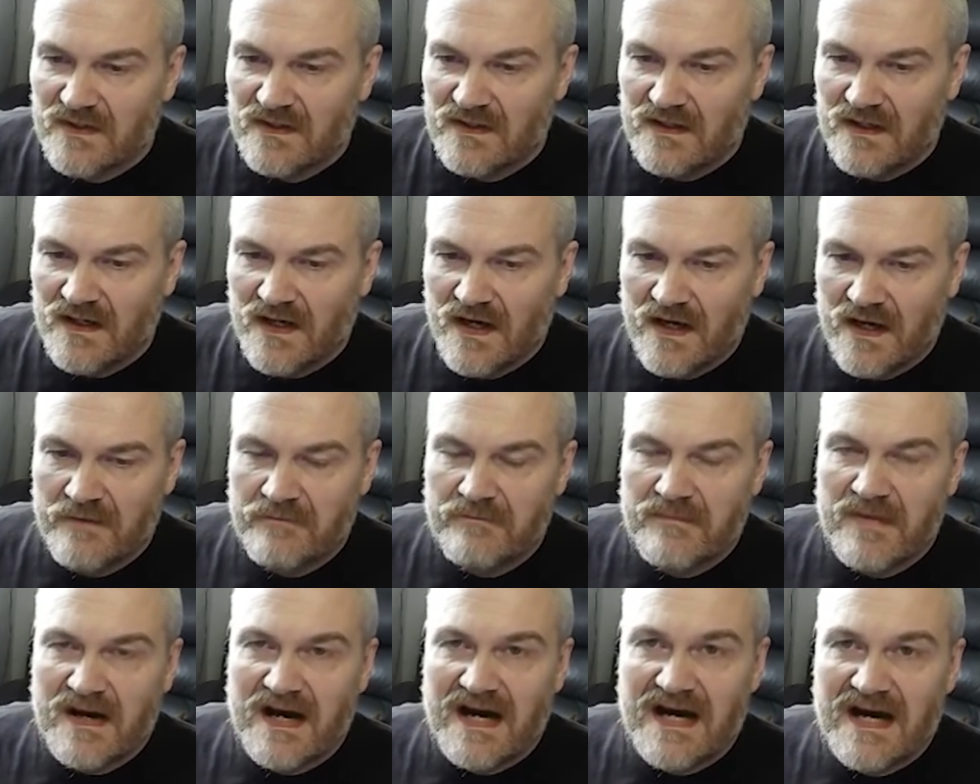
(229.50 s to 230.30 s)

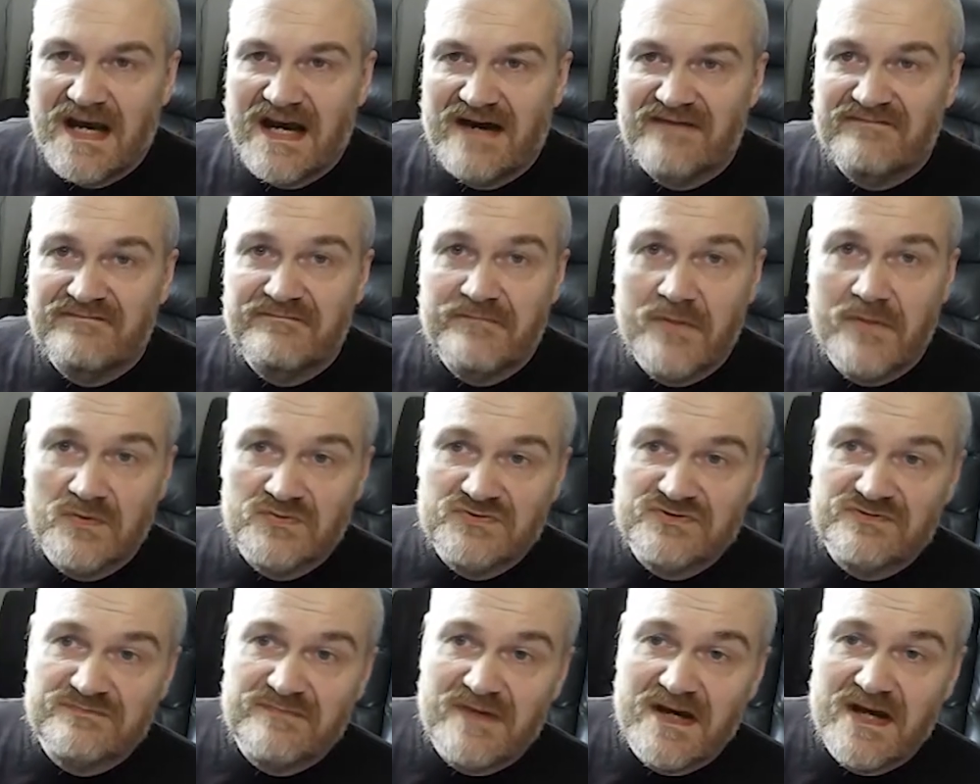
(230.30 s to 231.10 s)
I have
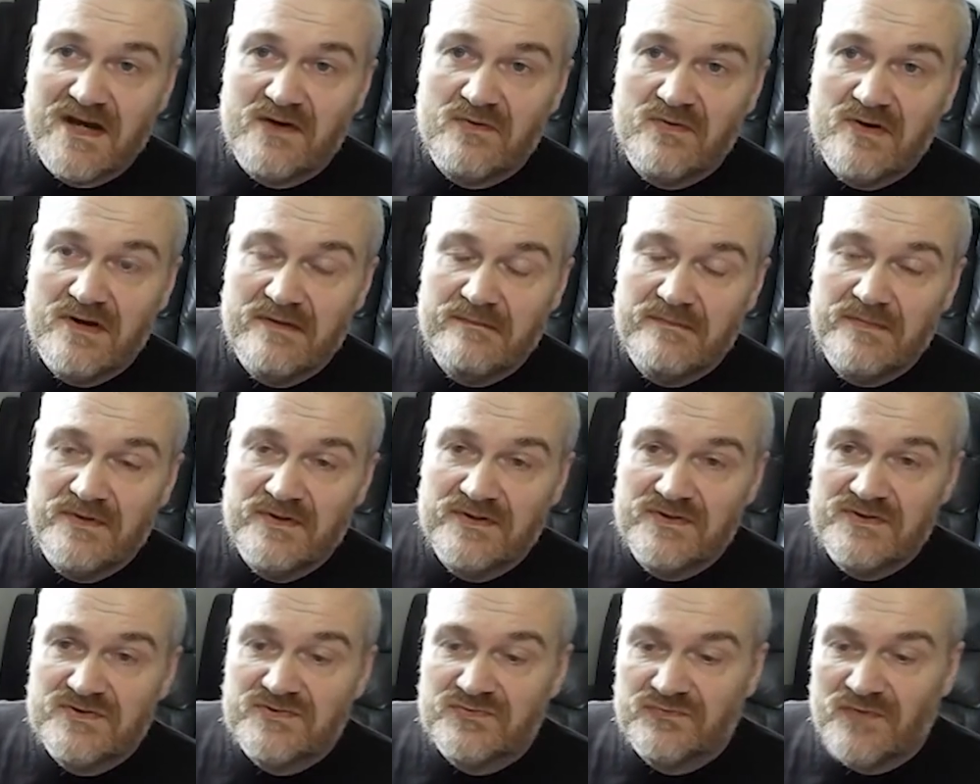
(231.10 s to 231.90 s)
most of my
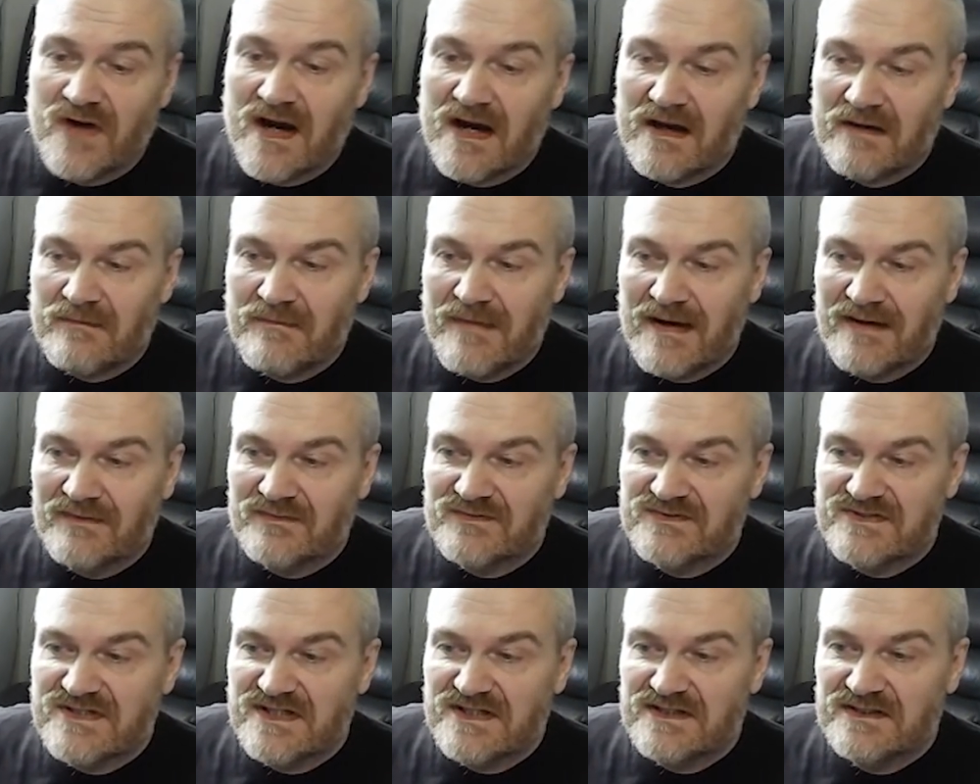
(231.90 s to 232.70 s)
equipment rack
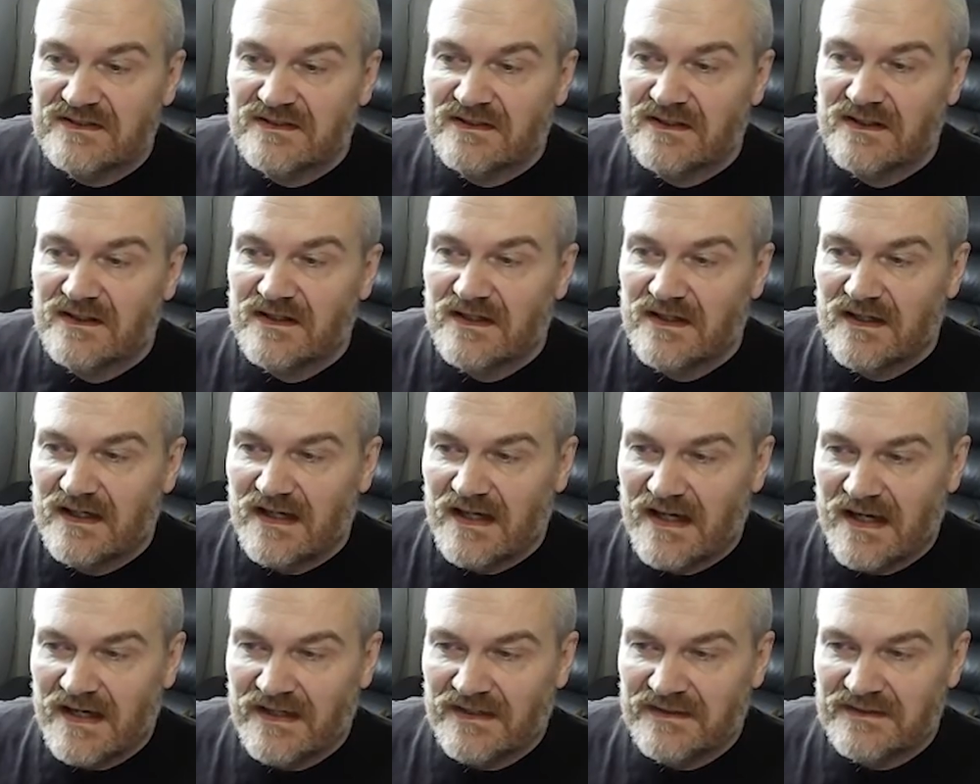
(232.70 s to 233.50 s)
mounted,
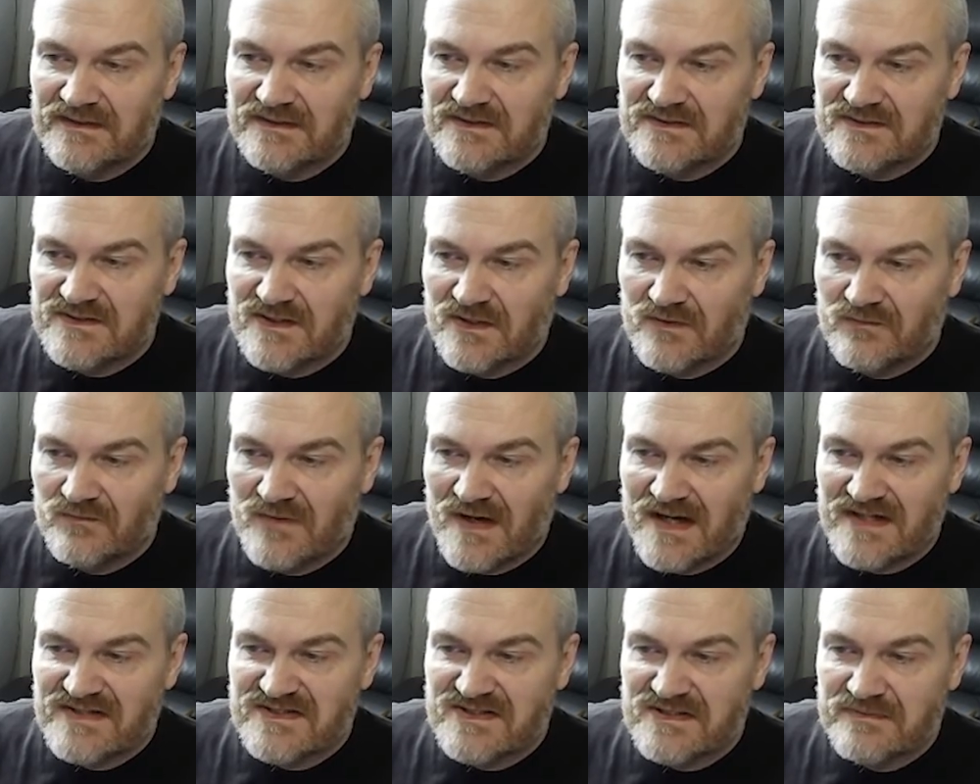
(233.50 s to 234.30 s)
and
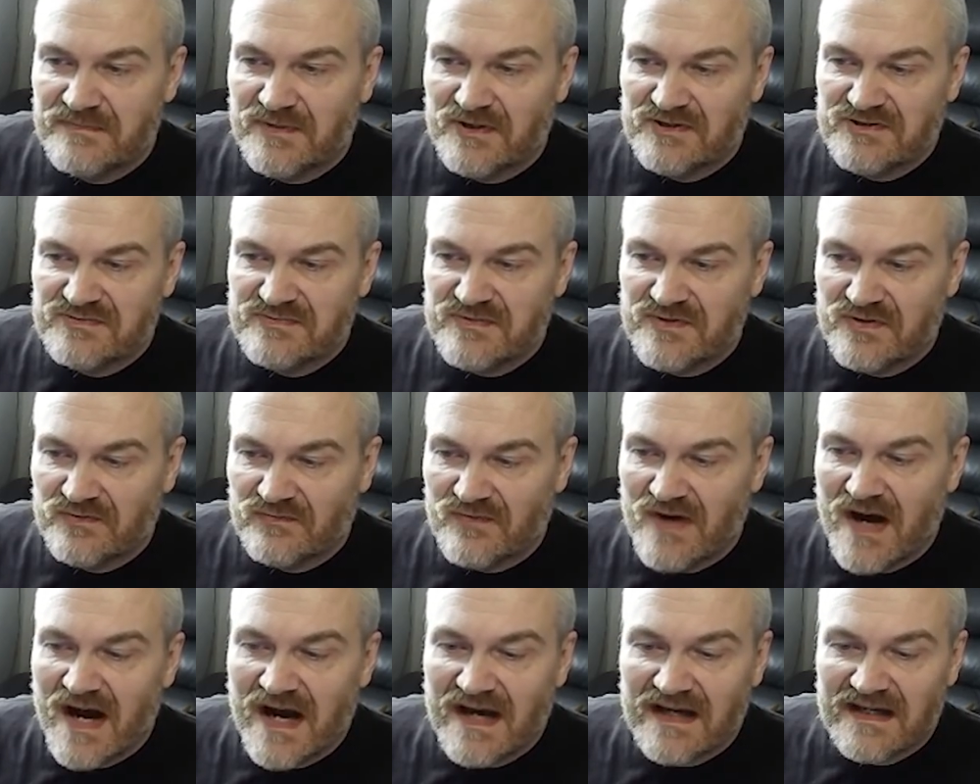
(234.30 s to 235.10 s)
right at the bottom of the
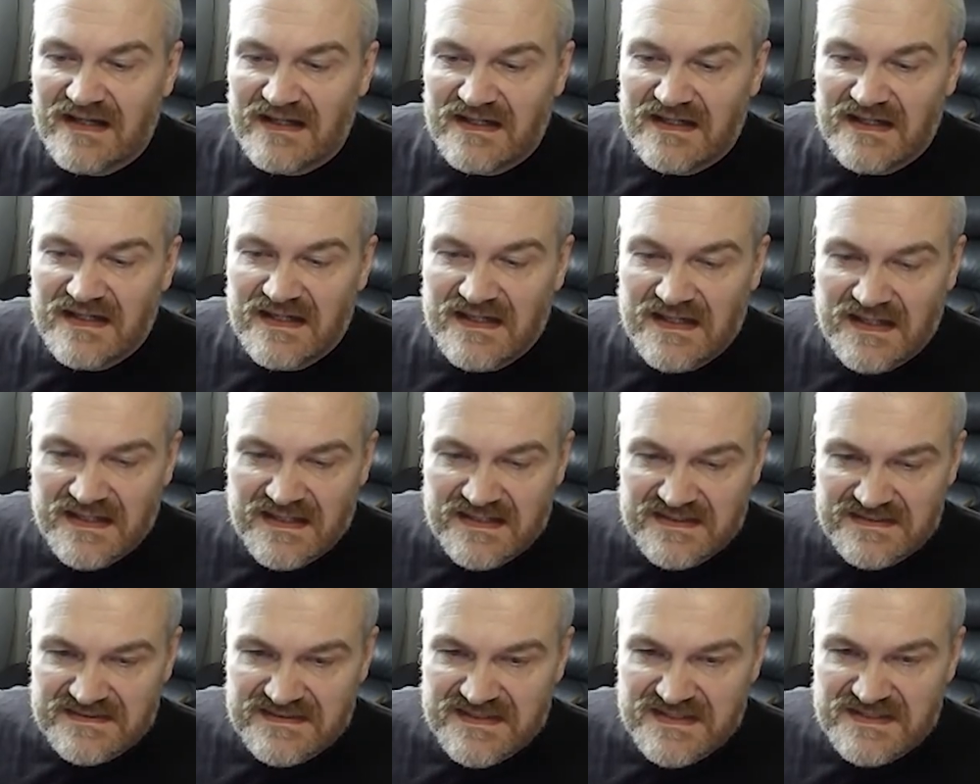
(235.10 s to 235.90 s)
rack
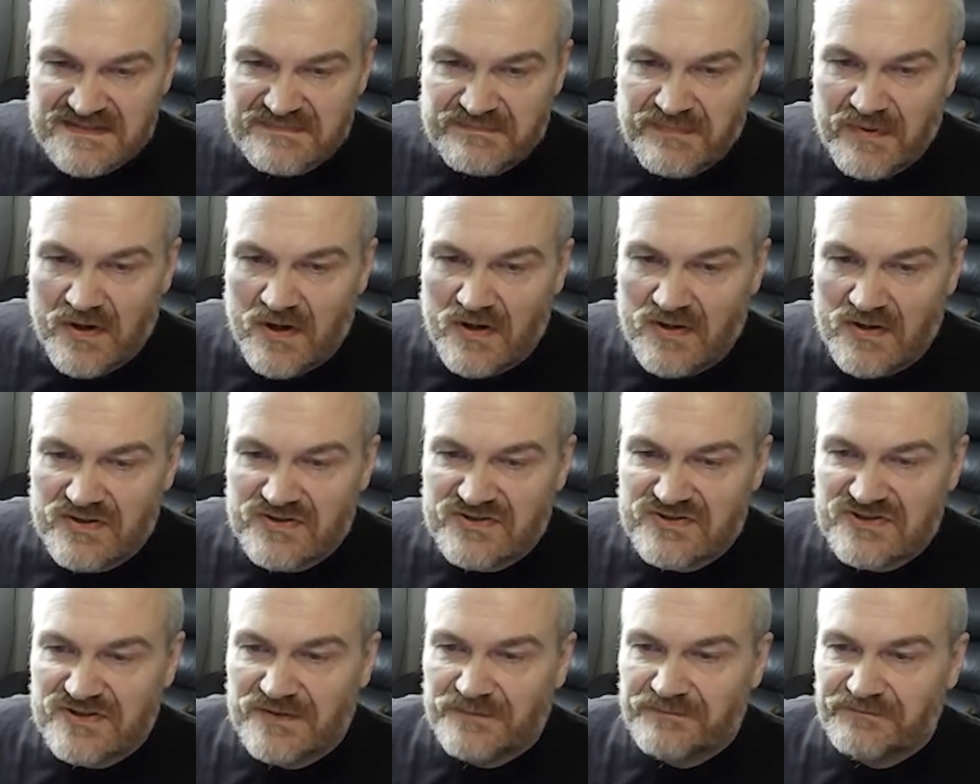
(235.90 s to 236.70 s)
is this
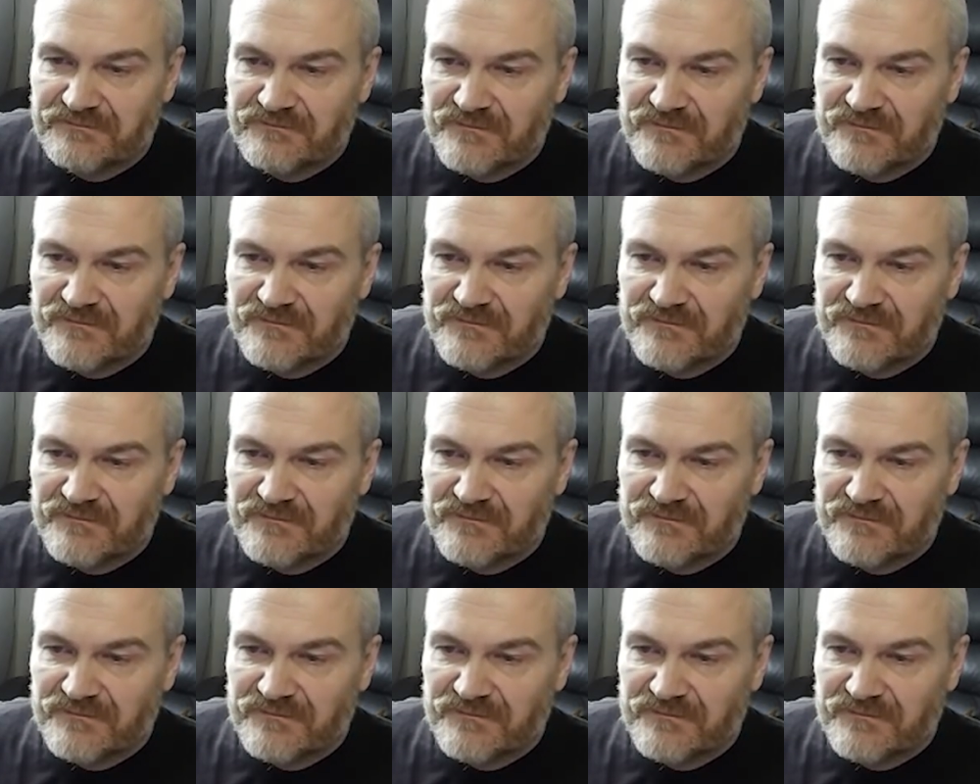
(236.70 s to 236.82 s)
box,